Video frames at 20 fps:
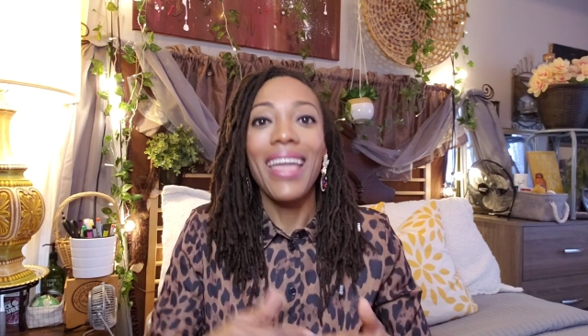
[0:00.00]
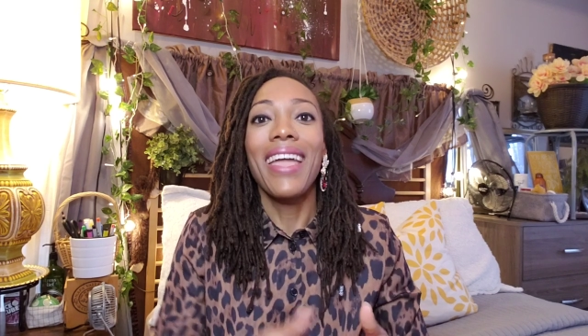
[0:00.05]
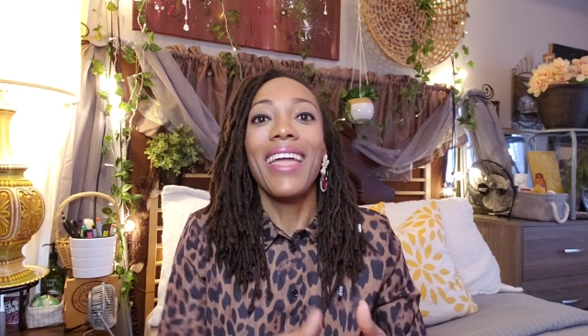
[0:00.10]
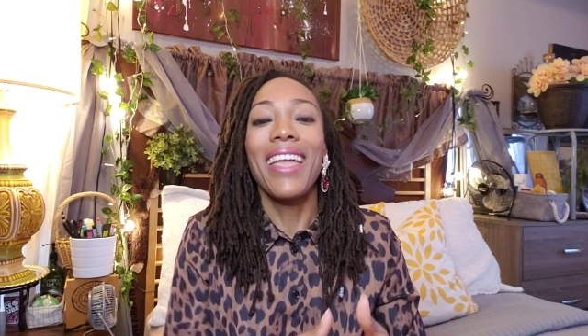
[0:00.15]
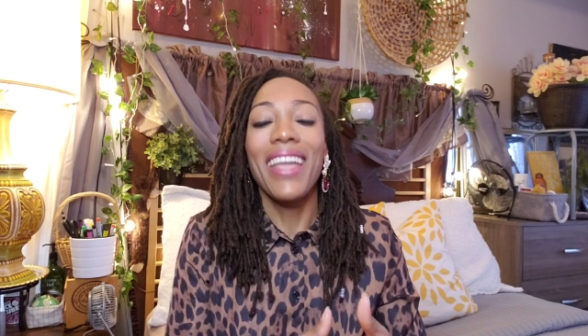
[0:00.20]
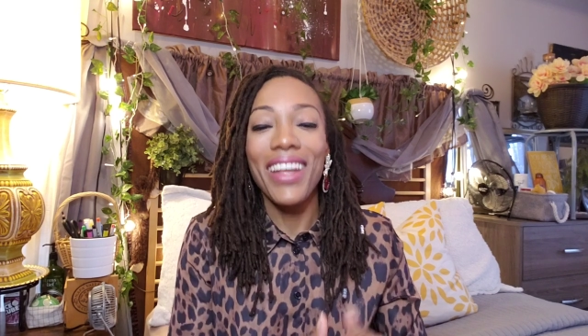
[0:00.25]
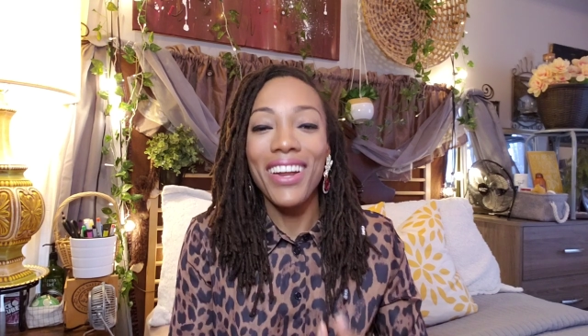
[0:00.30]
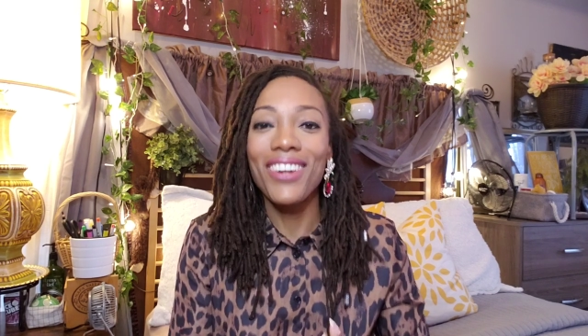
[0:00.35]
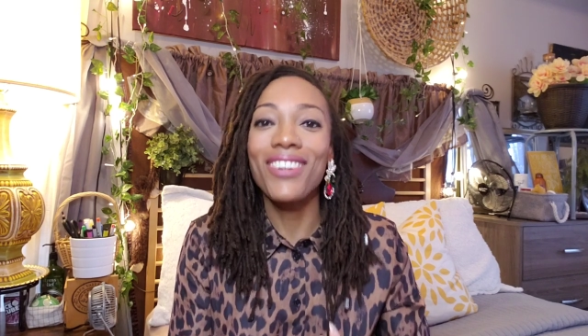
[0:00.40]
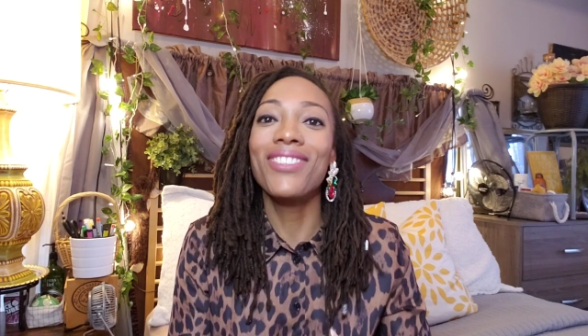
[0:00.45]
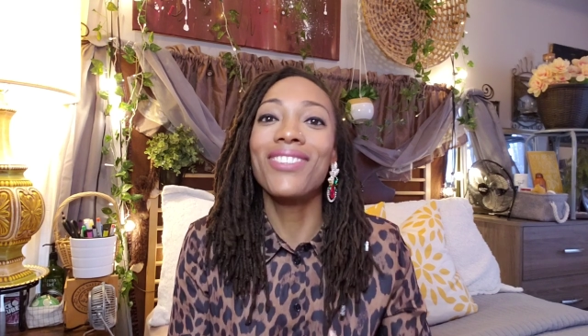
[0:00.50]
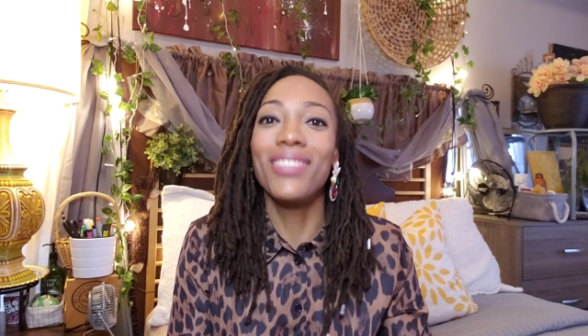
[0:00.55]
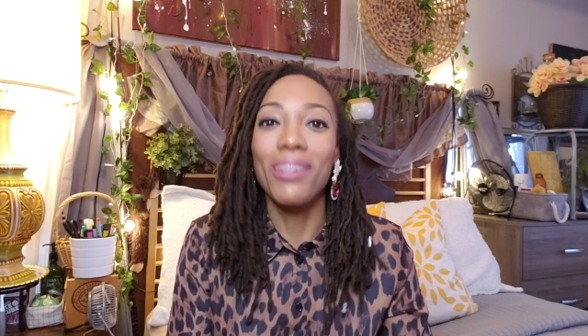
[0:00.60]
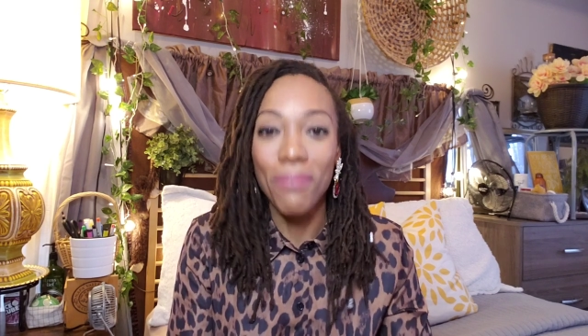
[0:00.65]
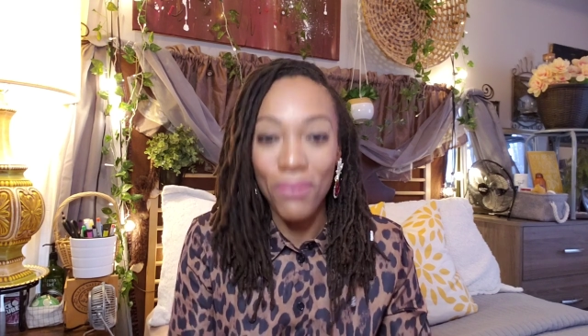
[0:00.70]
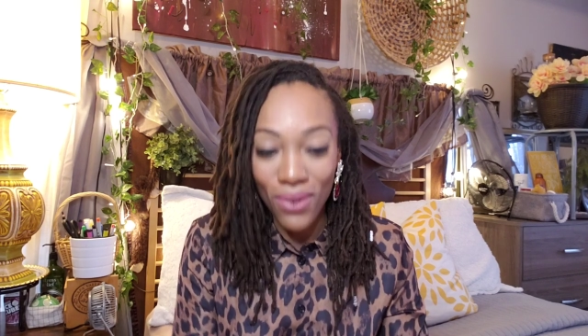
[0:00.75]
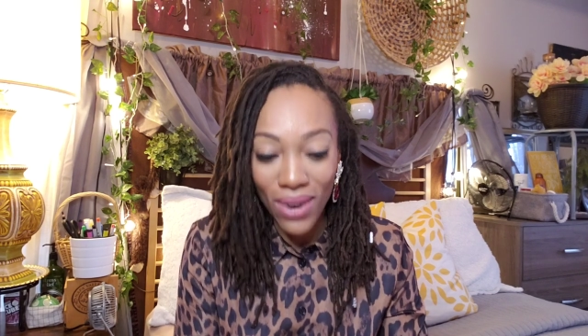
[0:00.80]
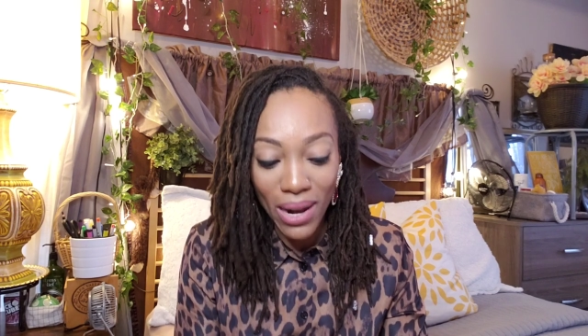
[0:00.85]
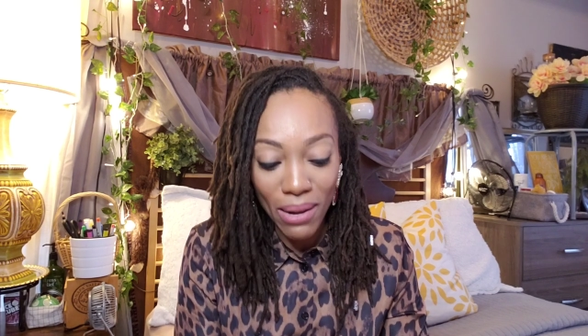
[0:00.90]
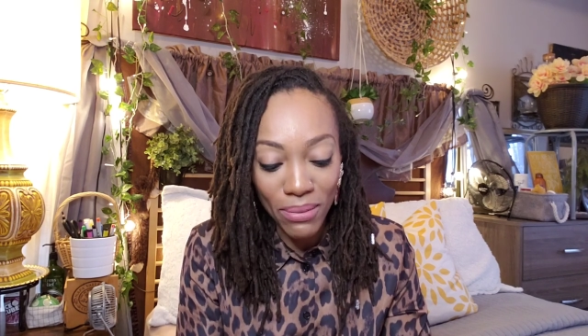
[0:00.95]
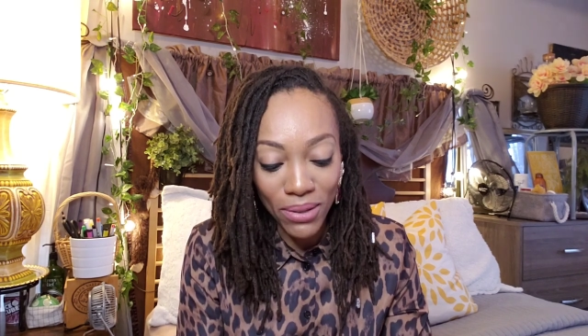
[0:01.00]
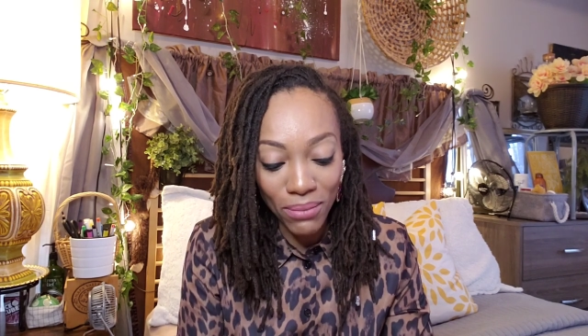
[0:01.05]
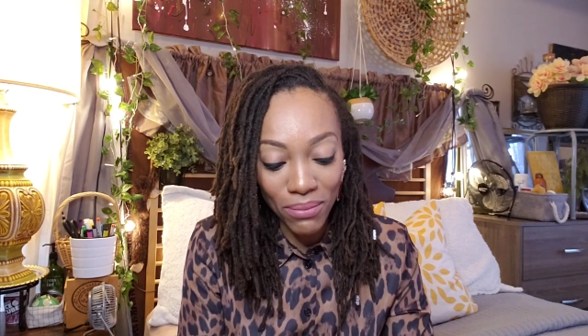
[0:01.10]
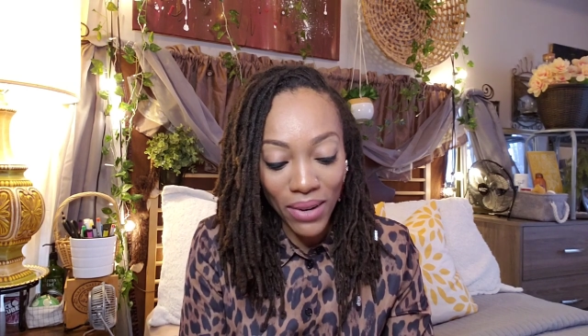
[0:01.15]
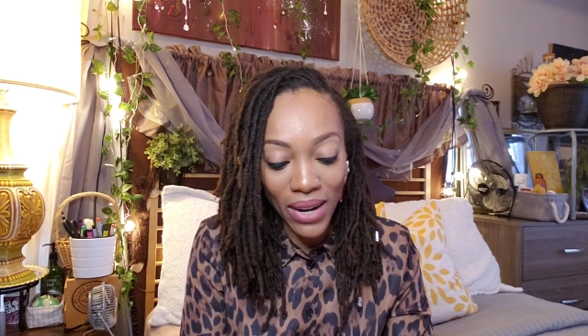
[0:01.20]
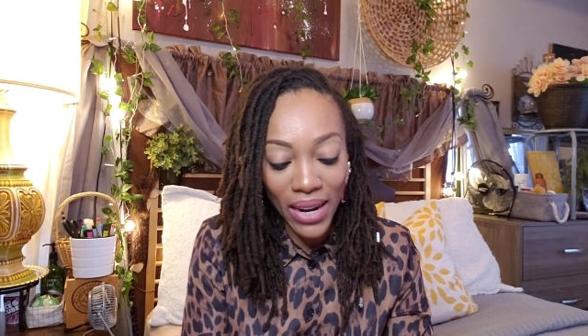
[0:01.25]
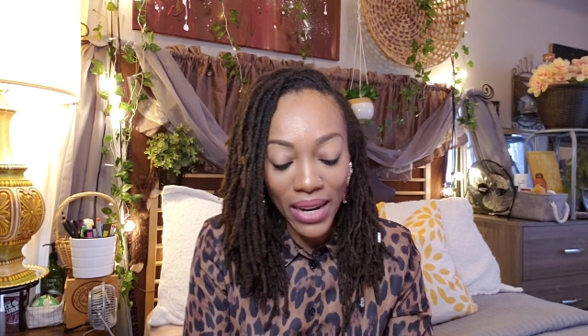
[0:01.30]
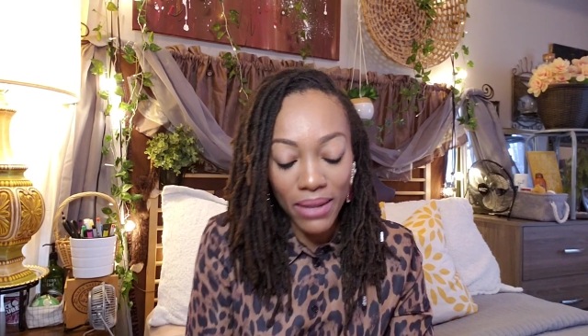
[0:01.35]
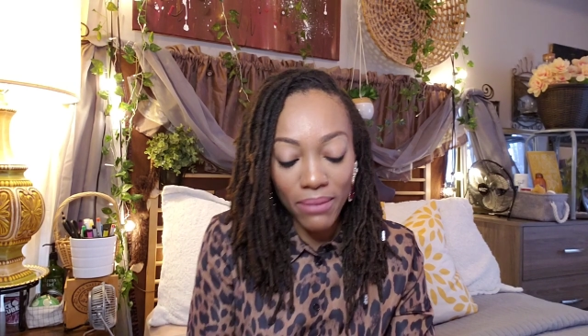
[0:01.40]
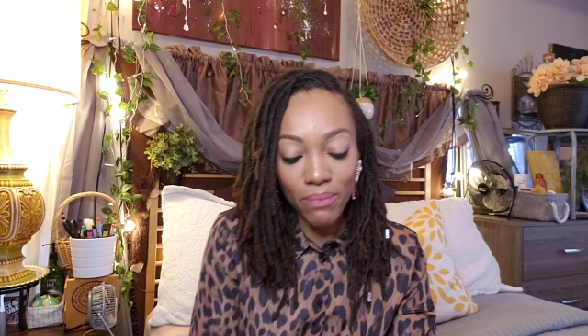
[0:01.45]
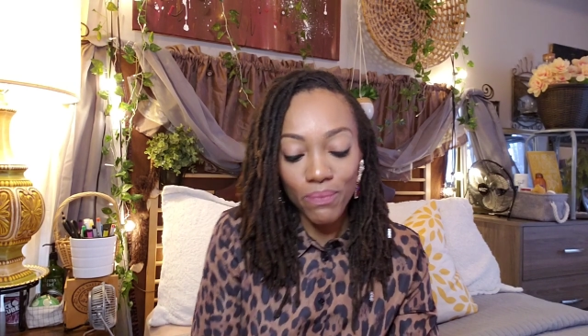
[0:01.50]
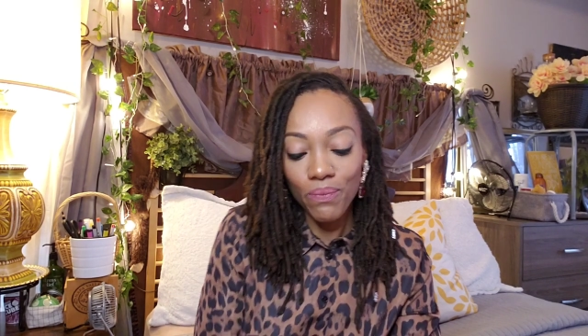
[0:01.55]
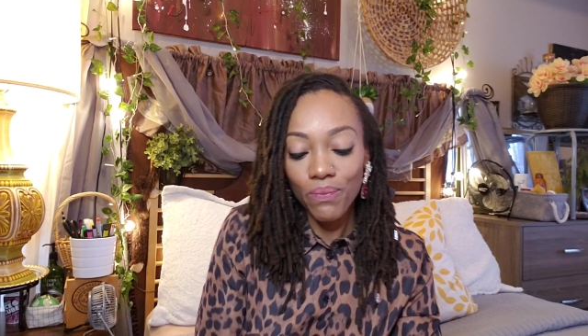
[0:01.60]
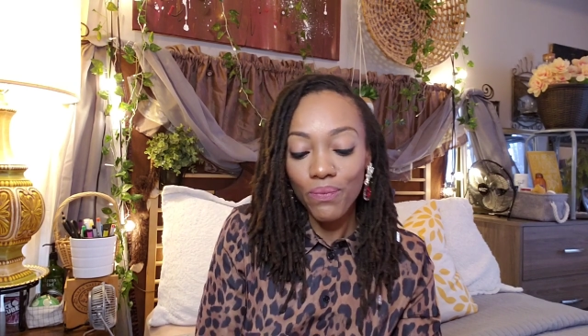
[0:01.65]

Here's the problem, right?